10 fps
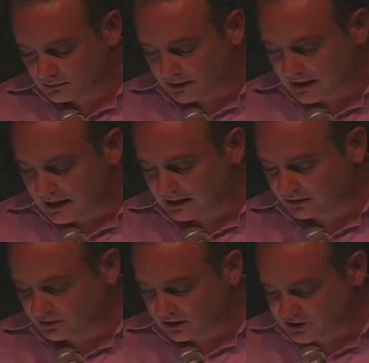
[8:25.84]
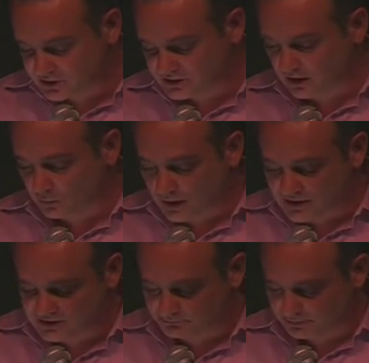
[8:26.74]
My hand gushed and I
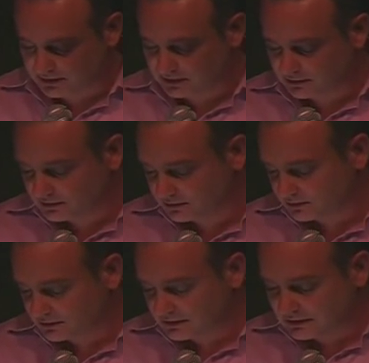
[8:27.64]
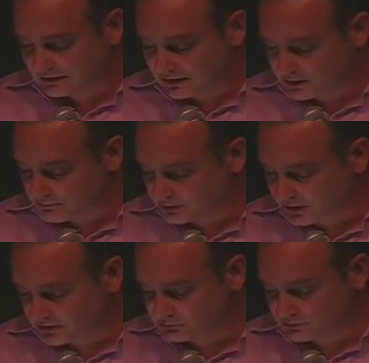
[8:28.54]
watched it bleed, letting the
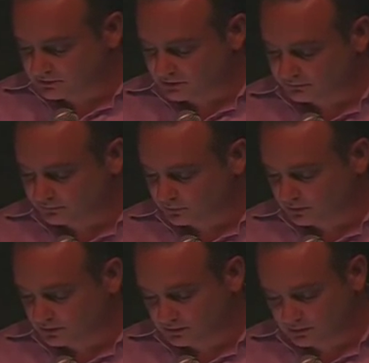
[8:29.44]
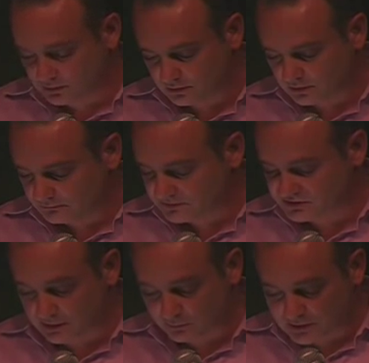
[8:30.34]
blood drip to the floor. For
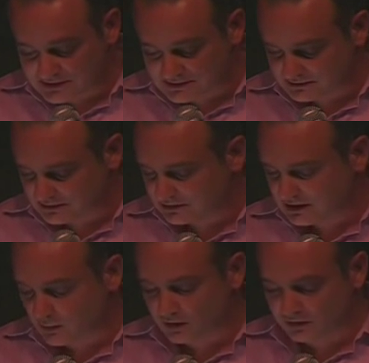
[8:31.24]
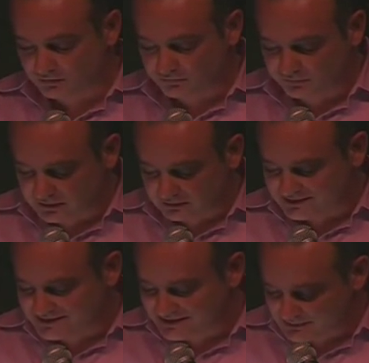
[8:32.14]
some reason, I wanted to feel
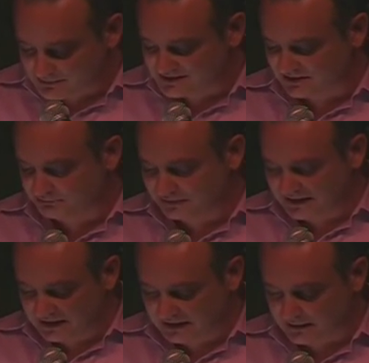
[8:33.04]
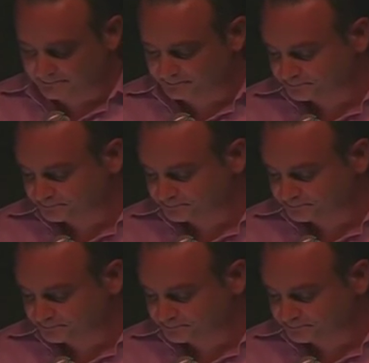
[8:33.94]
and see myself bleed again.